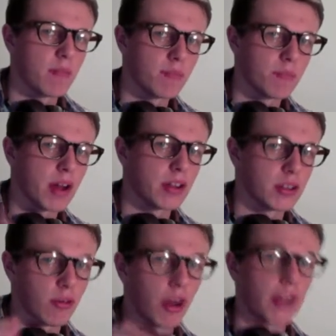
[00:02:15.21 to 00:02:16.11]
but the
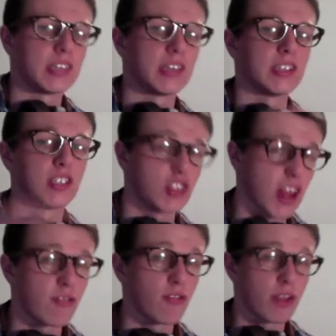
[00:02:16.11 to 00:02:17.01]
writing is
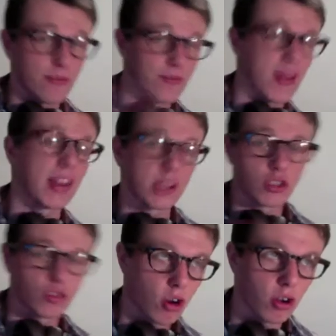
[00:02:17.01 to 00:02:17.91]
generally fairly
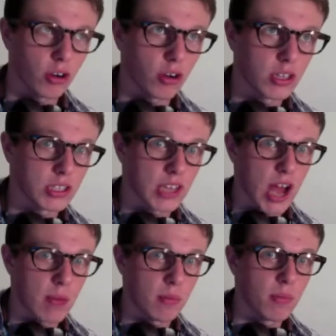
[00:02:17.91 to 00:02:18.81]
strong across the
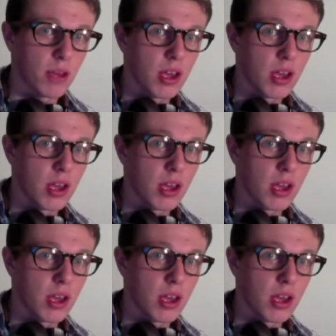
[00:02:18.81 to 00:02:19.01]
album,